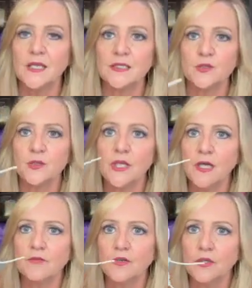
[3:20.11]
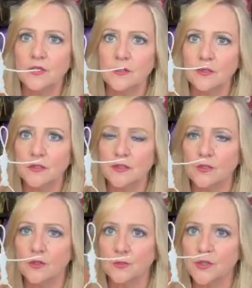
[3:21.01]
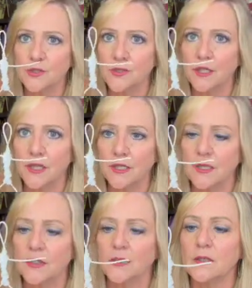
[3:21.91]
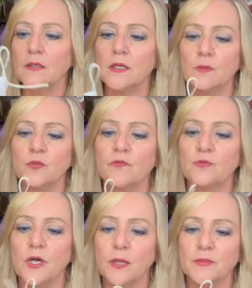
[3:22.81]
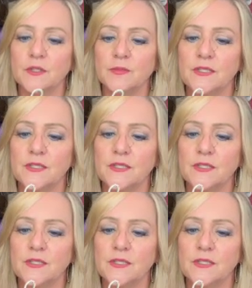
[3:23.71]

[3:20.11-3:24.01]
So we have our little armature guy here, and we've wrapped him.